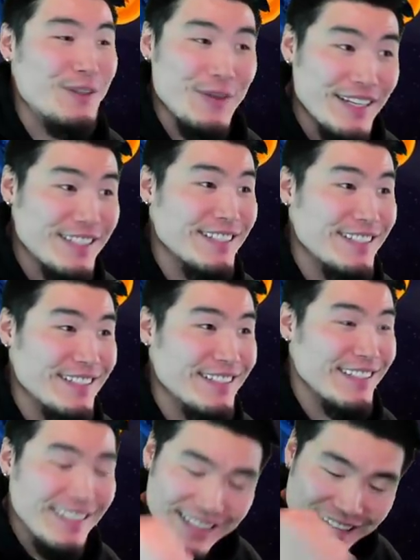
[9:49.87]
Crit.
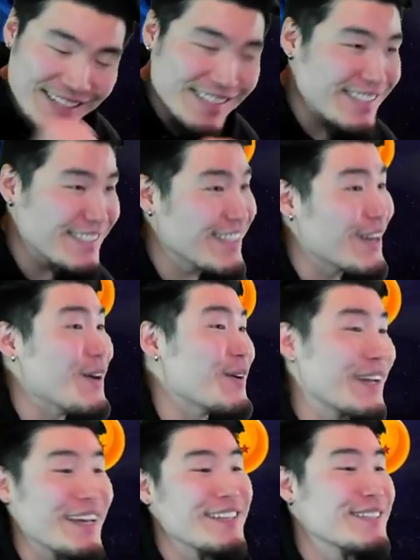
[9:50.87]
Yes.
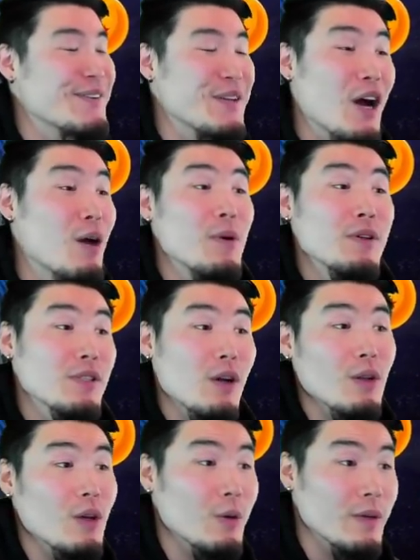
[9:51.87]
Okay, so he almost
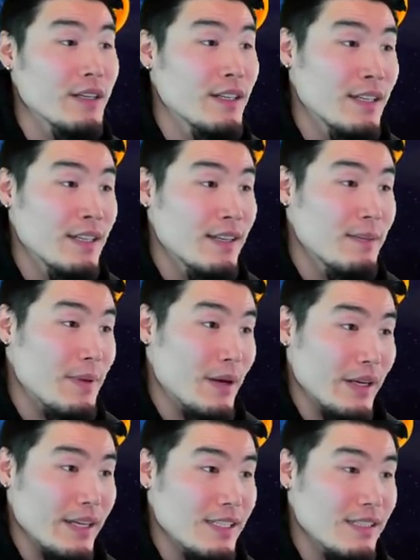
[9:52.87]
soloed
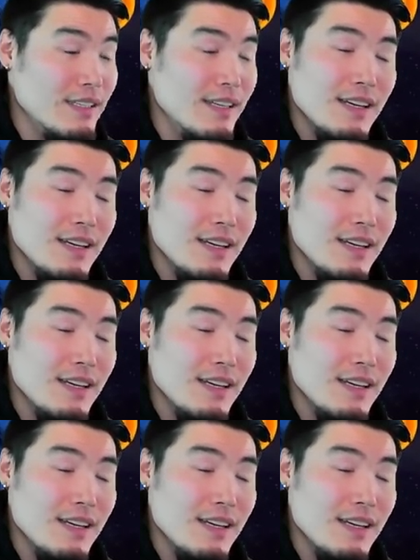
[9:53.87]
Argus